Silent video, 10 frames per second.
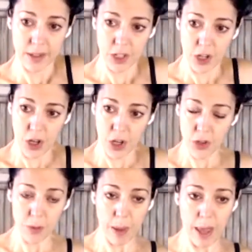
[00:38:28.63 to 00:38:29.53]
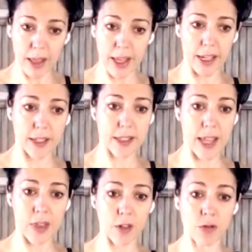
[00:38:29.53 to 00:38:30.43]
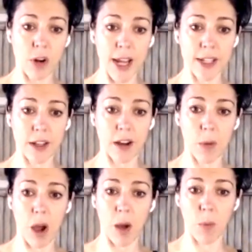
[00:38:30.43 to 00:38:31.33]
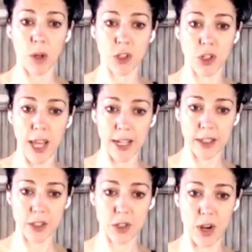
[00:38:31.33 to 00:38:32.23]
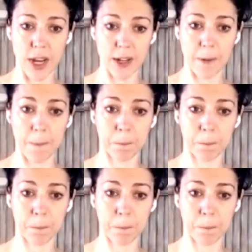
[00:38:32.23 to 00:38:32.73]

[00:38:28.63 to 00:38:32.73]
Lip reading: Turn the belly and extend the right arm up once your legs are straight.